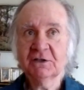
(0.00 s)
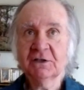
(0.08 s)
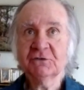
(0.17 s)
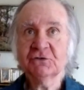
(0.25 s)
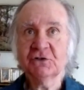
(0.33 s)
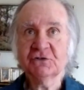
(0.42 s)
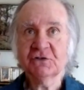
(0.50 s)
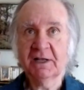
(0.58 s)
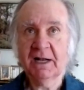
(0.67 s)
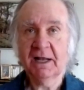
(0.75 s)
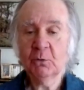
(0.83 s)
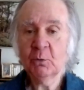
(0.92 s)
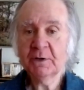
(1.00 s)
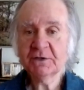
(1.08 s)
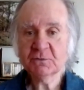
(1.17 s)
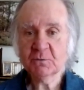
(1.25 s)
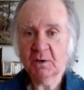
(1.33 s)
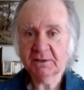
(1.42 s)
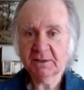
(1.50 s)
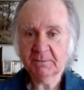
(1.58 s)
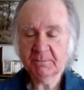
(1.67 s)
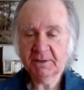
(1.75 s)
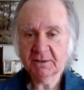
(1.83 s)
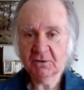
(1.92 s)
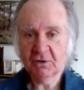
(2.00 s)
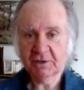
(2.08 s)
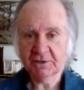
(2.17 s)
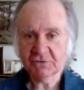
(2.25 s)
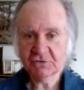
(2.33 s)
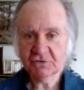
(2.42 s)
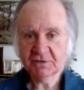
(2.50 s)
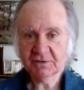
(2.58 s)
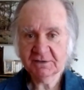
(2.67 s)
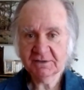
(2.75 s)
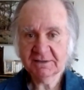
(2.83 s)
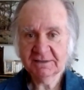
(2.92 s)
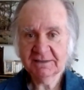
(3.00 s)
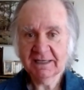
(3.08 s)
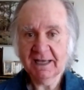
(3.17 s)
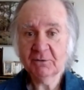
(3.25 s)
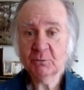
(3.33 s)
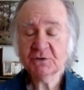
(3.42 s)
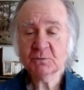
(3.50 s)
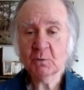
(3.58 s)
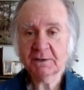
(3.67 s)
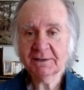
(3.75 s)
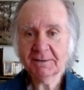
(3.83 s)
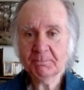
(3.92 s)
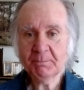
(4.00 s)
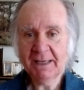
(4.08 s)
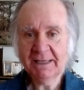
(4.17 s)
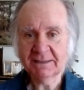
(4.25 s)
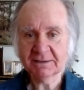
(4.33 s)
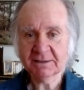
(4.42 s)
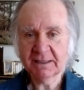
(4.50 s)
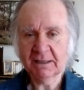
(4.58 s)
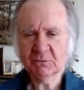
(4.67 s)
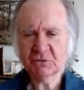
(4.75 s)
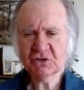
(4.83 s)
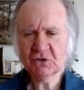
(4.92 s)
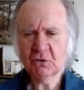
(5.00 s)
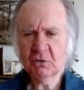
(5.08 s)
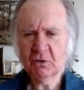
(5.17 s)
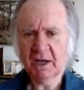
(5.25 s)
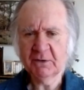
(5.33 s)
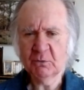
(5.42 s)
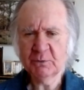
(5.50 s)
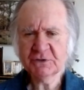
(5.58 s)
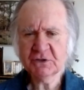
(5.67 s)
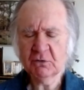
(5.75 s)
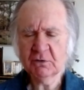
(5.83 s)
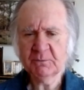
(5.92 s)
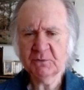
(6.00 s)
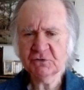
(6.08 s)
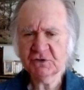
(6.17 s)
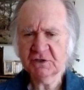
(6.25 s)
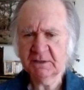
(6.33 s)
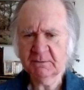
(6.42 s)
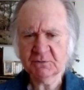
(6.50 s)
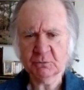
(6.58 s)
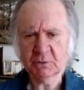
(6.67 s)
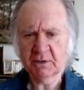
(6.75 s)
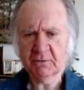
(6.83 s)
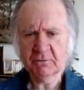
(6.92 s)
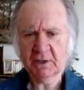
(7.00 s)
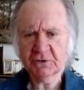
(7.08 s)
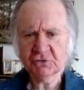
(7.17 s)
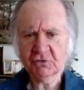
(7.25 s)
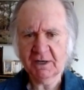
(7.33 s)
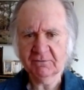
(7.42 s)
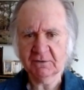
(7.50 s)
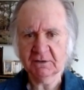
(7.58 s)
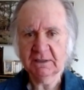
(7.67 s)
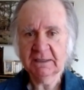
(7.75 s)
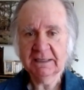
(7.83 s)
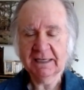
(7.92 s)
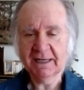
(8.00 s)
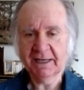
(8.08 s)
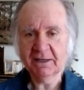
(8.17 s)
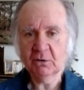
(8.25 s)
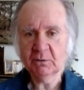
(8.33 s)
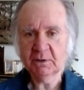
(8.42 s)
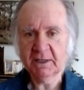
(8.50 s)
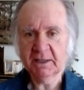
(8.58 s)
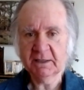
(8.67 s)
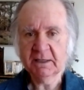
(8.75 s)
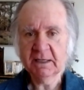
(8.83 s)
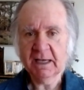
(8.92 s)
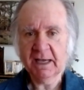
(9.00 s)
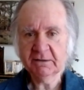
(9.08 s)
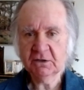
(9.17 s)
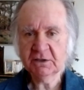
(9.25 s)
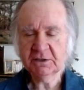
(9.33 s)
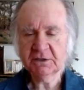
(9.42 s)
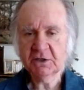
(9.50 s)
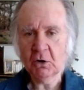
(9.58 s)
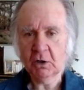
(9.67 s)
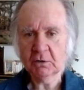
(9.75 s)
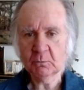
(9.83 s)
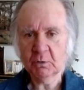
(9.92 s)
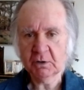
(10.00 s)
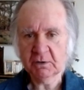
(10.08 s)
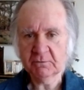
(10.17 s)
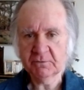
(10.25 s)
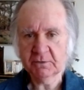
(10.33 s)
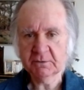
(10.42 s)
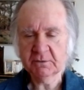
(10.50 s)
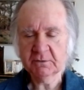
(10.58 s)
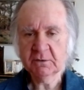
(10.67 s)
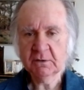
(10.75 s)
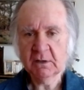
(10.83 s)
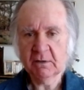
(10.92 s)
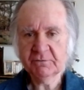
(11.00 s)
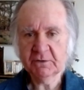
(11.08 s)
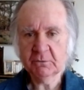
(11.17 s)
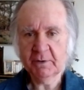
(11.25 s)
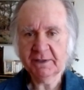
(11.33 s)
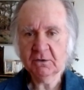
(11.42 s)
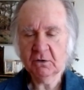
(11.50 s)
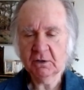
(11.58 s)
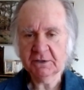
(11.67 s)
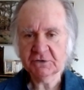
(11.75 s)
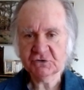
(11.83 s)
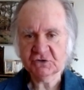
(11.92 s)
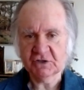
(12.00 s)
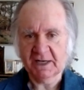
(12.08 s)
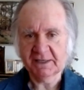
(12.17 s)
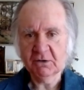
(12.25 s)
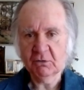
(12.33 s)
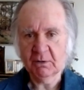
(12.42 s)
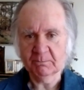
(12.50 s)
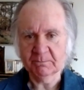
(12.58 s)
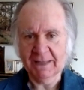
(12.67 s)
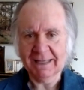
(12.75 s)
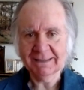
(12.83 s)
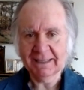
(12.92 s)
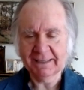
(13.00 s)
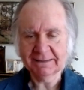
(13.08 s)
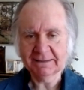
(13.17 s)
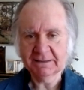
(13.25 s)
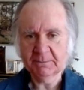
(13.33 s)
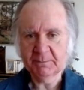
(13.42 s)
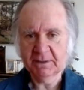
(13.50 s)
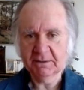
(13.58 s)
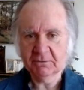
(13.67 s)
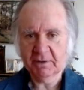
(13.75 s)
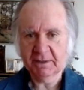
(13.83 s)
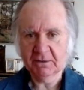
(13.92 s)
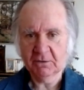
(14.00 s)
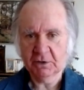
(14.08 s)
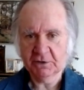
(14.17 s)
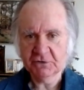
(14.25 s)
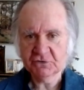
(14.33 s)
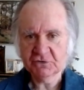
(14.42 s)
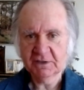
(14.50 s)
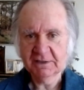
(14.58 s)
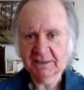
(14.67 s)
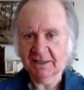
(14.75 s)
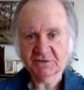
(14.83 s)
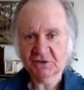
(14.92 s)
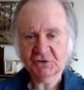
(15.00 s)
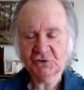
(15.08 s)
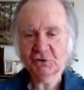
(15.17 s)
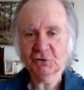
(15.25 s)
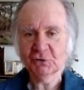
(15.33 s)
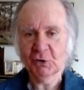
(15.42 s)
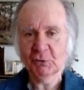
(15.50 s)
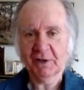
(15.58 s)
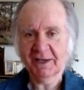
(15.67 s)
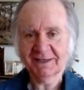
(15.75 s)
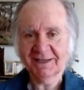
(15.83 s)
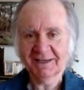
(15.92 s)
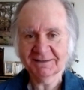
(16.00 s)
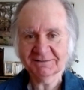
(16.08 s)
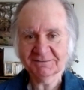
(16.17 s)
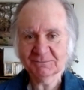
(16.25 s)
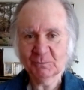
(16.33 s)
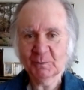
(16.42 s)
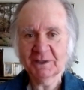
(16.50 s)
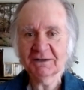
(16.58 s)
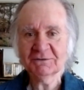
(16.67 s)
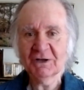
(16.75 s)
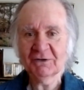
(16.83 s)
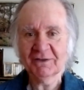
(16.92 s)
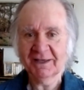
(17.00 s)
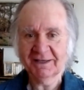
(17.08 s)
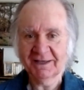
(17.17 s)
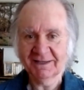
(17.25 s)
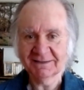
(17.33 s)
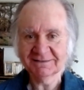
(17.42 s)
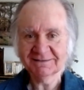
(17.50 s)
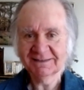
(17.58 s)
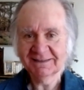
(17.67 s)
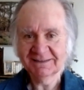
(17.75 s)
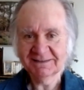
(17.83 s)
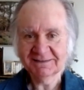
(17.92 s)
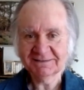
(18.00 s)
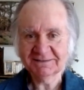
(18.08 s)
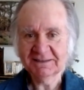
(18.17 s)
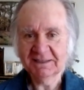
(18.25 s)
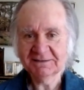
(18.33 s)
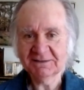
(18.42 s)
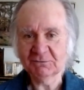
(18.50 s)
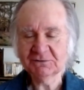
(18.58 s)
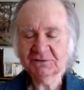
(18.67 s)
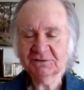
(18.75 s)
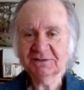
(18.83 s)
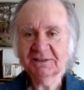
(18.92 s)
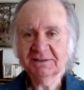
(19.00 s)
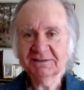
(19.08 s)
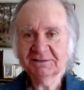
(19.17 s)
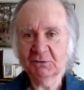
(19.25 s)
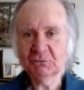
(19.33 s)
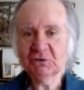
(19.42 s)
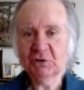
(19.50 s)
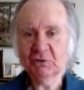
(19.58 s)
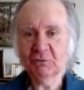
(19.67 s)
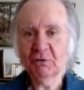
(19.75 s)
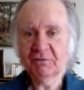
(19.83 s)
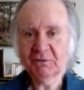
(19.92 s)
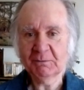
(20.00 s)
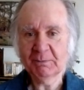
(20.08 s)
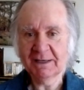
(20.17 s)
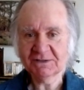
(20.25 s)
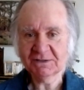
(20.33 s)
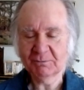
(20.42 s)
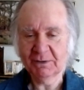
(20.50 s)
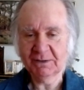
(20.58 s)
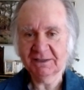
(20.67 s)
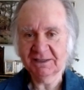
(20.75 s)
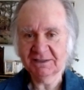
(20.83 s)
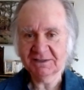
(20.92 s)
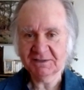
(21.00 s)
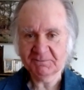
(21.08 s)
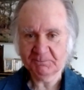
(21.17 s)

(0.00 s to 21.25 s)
She said, I always wanted to be an artist. I always wanted to paint. I always go to museums whenever I travel, and I go and I look at the artwork of the great artists, and I know I'm not likely to be a great artist. I said, you don't know that yet. We don't know that yet. Don't don't turn off the possibilities.